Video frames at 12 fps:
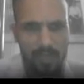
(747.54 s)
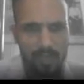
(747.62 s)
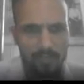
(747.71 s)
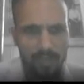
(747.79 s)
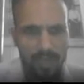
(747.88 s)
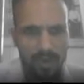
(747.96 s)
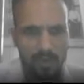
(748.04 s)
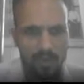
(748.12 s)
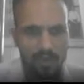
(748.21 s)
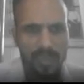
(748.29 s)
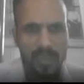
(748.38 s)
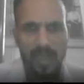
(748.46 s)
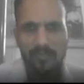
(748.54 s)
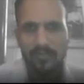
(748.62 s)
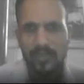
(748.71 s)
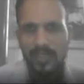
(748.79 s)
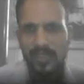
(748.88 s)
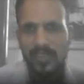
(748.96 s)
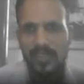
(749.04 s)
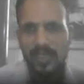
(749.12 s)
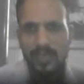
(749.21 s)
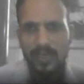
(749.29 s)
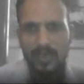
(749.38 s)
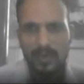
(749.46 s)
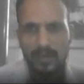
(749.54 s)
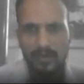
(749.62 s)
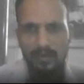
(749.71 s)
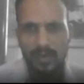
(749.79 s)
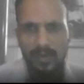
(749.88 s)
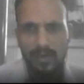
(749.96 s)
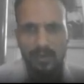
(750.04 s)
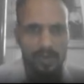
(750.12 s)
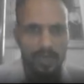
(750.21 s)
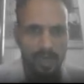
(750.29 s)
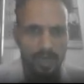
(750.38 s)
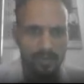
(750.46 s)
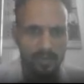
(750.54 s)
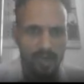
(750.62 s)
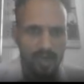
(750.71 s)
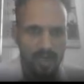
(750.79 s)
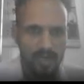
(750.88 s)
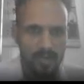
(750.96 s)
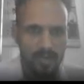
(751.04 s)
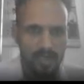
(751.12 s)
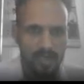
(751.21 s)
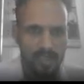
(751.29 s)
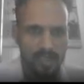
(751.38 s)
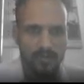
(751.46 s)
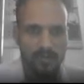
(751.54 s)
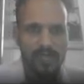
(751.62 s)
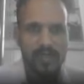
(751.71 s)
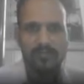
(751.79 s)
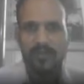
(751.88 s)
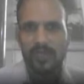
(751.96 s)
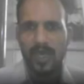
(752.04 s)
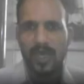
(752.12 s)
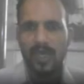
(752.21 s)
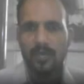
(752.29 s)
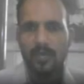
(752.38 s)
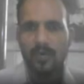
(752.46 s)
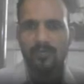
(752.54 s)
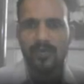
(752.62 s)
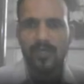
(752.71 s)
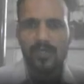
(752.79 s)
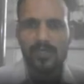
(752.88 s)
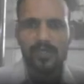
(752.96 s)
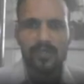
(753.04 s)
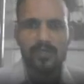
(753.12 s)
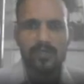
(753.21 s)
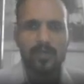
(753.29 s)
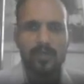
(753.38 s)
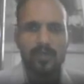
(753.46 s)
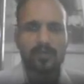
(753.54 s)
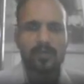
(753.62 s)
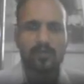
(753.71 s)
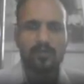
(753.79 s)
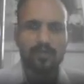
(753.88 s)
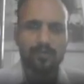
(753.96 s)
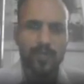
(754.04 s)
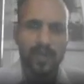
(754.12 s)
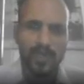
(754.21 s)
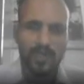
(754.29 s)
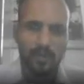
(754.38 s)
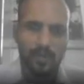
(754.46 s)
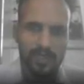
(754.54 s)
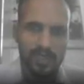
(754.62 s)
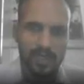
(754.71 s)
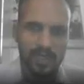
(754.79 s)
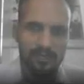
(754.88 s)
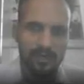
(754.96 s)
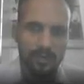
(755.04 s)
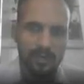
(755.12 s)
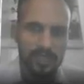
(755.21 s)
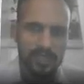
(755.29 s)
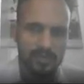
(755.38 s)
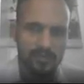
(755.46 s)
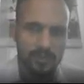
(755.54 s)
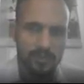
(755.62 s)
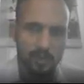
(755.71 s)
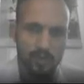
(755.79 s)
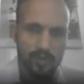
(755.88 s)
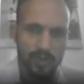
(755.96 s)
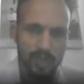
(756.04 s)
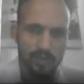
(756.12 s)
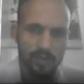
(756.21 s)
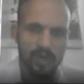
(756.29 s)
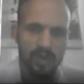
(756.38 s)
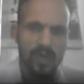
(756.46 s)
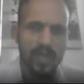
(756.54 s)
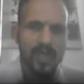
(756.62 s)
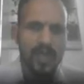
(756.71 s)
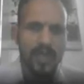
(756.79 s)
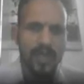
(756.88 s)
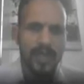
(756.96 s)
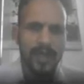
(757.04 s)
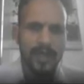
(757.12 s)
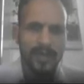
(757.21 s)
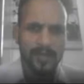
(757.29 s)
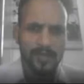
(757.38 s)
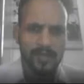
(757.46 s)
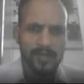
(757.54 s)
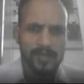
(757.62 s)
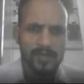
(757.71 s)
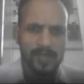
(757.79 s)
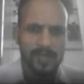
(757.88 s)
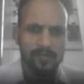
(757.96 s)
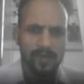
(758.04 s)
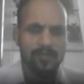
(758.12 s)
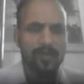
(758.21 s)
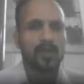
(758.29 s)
So we have to derive this thing. We have to derive this equation with the help of this. Okay. So we begin our journey from the Stephen Boltzmann law and see what will